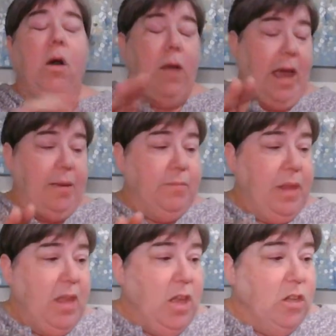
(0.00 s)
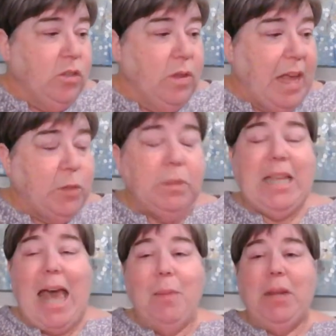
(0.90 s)
Okay, so that's
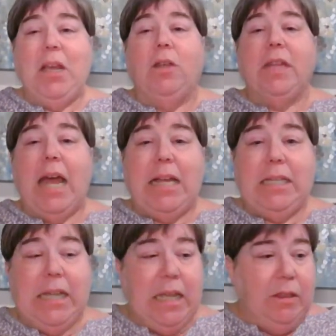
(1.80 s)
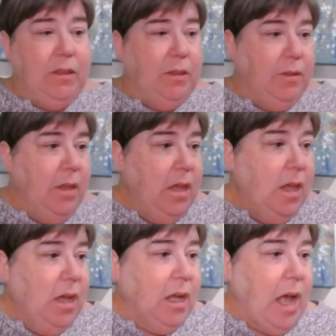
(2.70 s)
what's happening on the 19th.
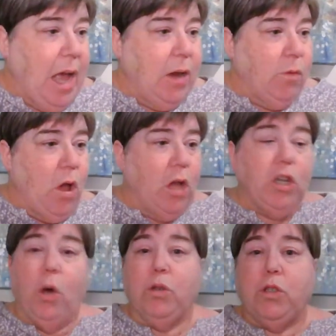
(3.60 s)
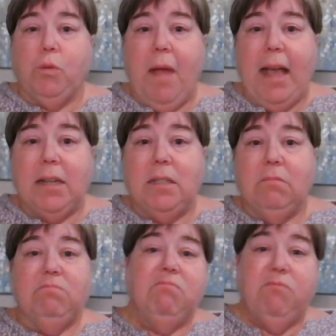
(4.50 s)
Chiron goes direct,
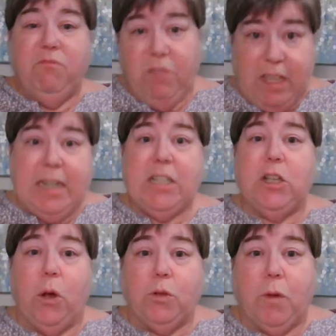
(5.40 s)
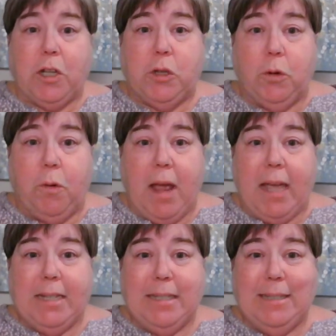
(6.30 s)
Venus goes
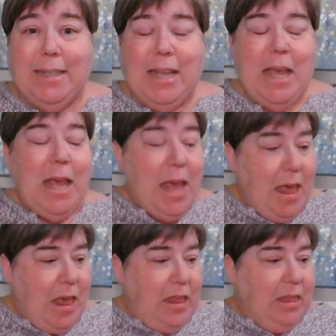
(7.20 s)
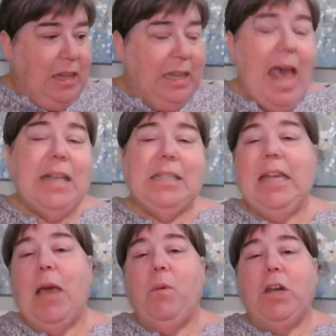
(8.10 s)
retrograde. The last
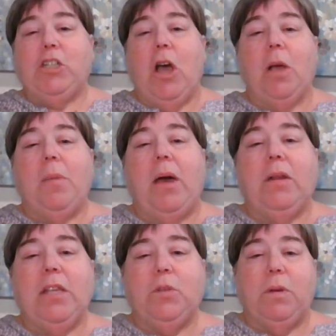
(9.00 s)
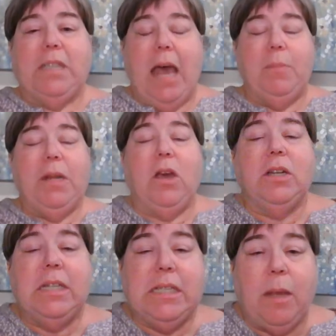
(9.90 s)
thing I want to talk about is what's happening
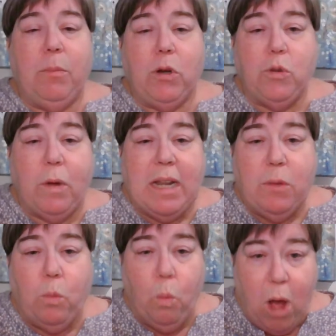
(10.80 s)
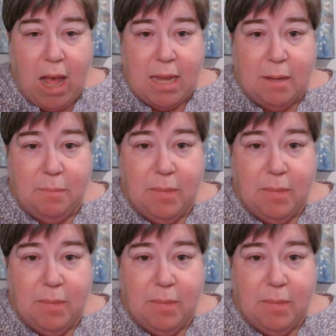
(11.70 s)
on December 21.